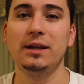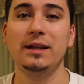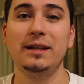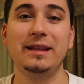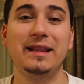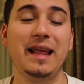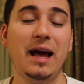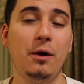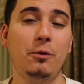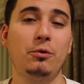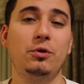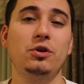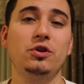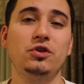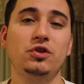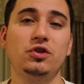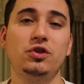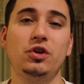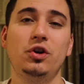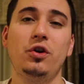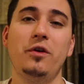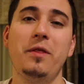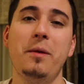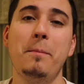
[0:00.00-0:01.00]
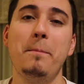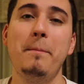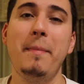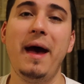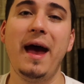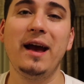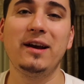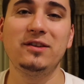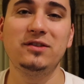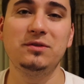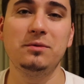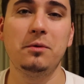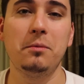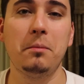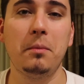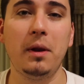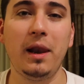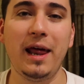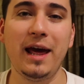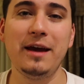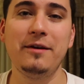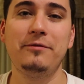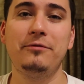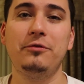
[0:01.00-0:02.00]
That would ensure the maximum
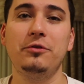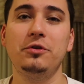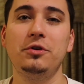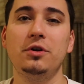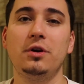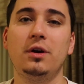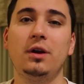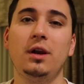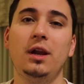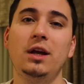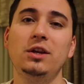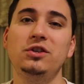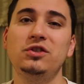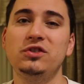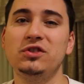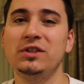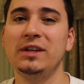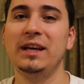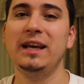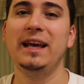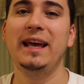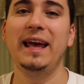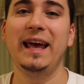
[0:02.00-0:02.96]
life for your clutch,